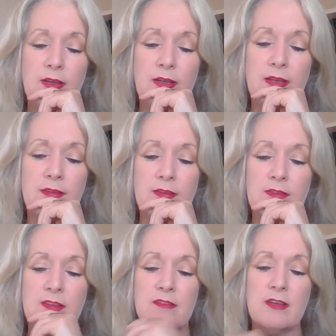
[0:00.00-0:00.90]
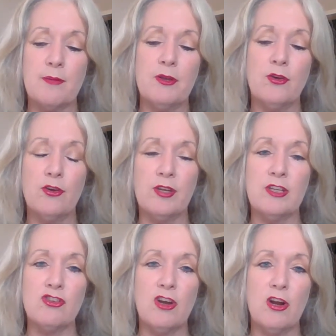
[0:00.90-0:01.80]
It sets up in early
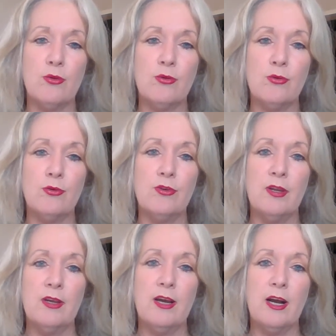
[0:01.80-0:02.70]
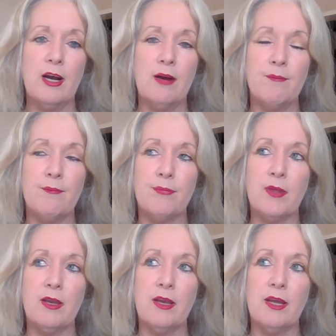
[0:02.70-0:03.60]
childhood an
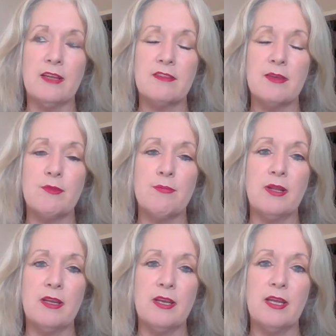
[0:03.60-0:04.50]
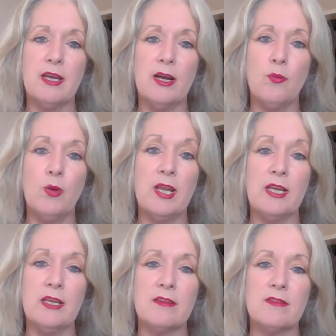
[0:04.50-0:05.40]
acceptability, a
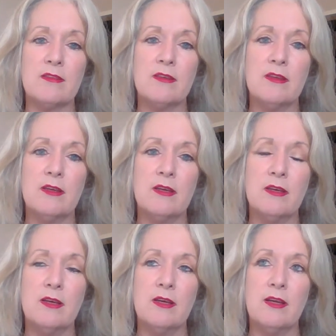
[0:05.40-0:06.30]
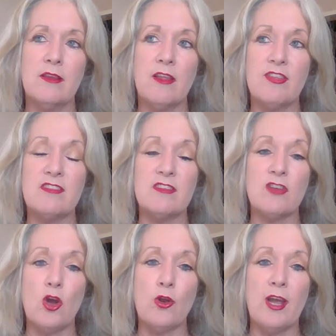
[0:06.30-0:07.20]
willingness that this is
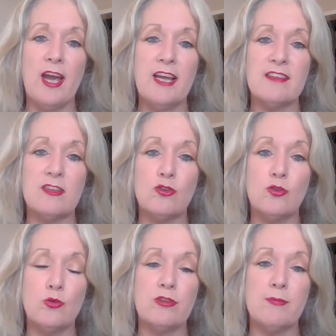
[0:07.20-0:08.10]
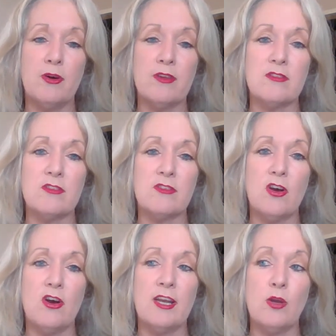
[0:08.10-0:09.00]
okay, it's endorsed by the
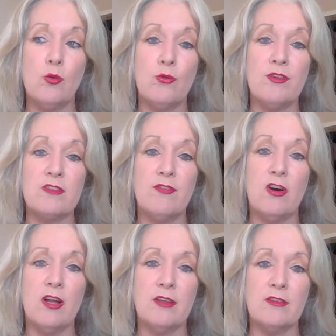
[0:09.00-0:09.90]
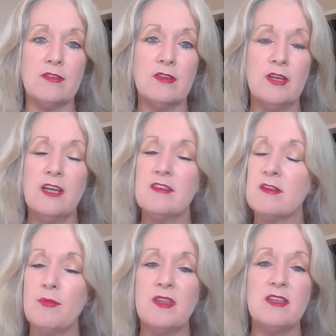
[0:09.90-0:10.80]
society, all this violence.
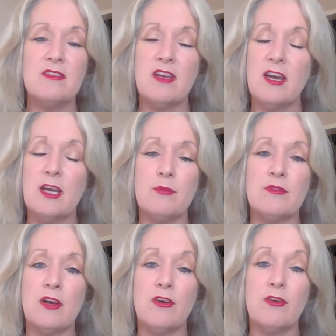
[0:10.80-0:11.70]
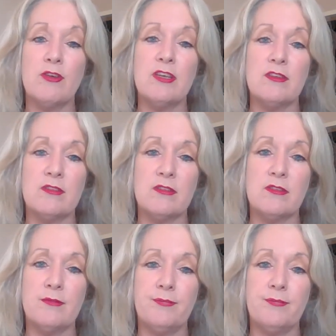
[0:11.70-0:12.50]
Some of these games are horrendous.